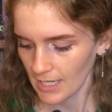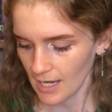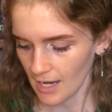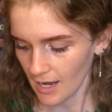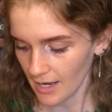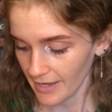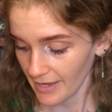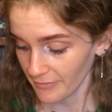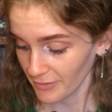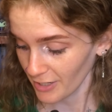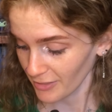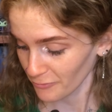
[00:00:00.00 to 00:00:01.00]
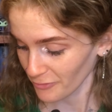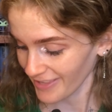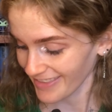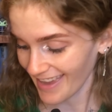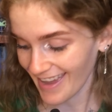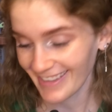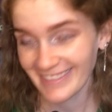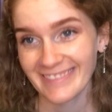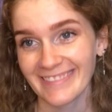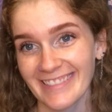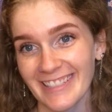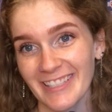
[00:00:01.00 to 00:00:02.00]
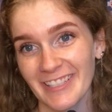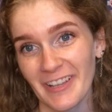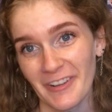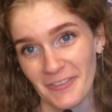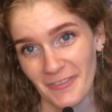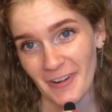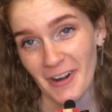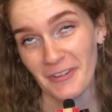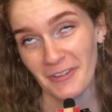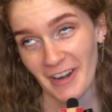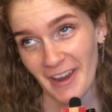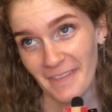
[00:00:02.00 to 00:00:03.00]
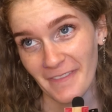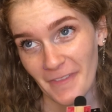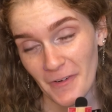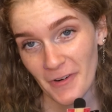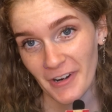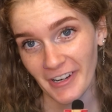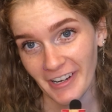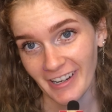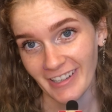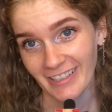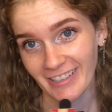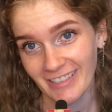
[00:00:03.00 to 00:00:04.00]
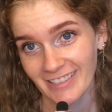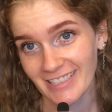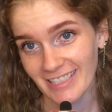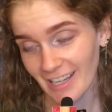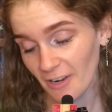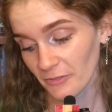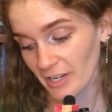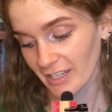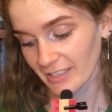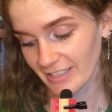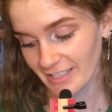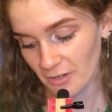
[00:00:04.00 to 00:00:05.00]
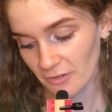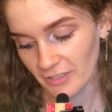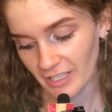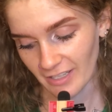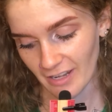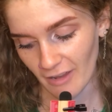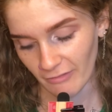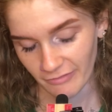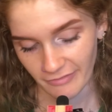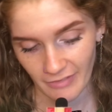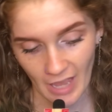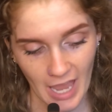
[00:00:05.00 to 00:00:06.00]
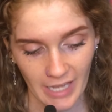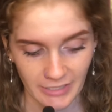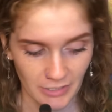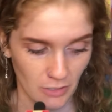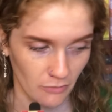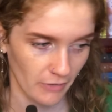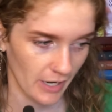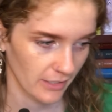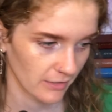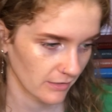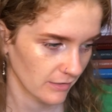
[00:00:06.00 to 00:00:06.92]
I have not read that. So far we're at 4 did not read, 0 DNF, and 2 read.